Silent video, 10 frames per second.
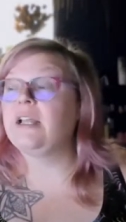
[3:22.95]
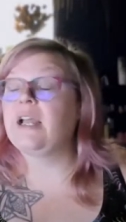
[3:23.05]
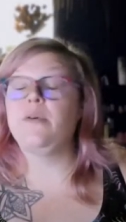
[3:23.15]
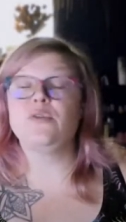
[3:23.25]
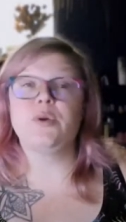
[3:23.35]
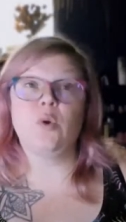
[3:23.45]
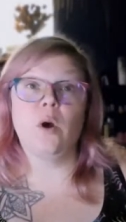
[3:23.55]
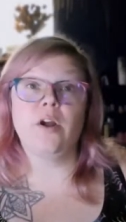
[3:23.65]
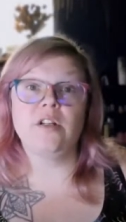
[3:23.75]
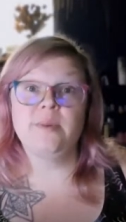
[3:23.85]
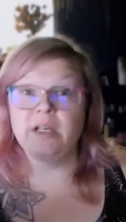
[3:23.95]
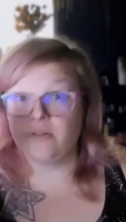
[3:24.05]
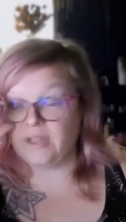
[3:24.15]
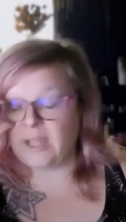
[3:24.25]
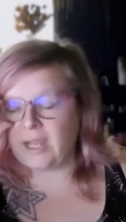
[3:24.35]
Like I was required to be
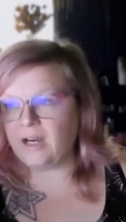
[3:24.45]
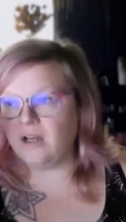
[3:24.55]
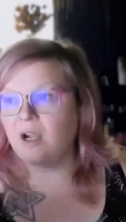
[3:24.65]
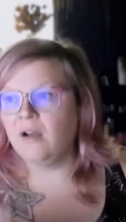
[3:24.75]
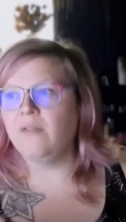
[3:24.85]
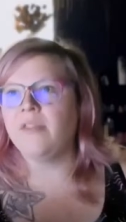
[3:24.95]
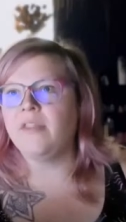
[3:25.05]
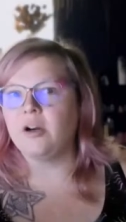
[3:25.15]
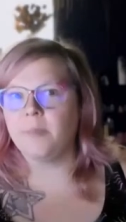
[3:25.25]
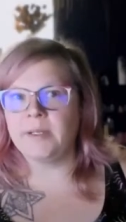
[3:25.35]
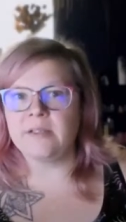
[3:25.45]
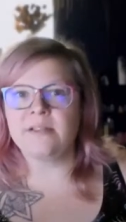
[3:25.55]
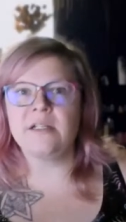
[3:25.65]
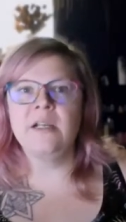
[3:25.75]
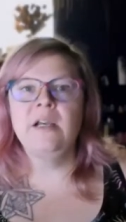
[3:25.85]
under the care of a therapist.